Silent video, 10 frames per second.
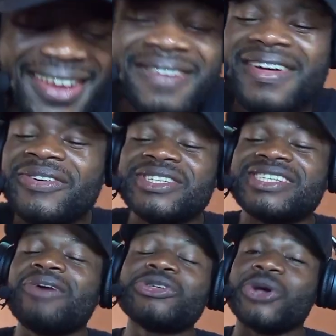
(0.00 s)
there, that
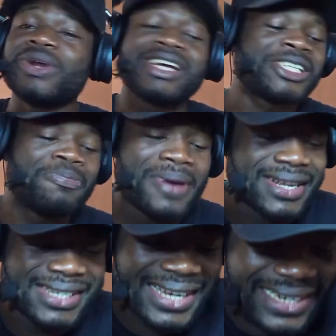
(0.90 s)
was that was
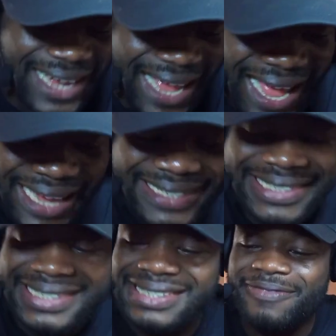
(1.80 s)
unexpected
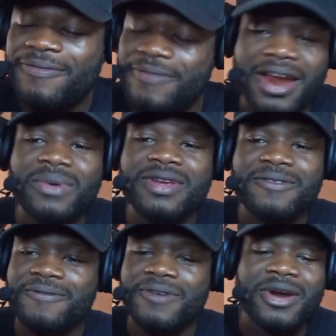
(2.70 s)
and
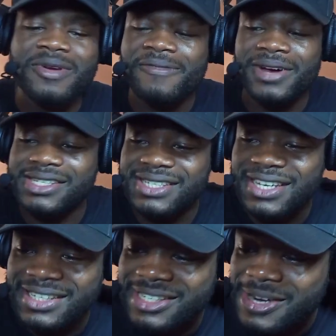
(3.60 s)
very very
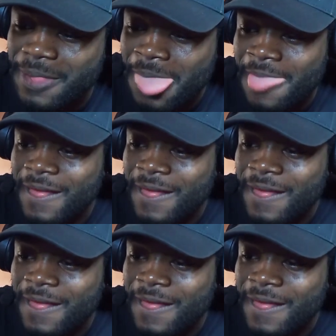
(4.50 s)
fascinating.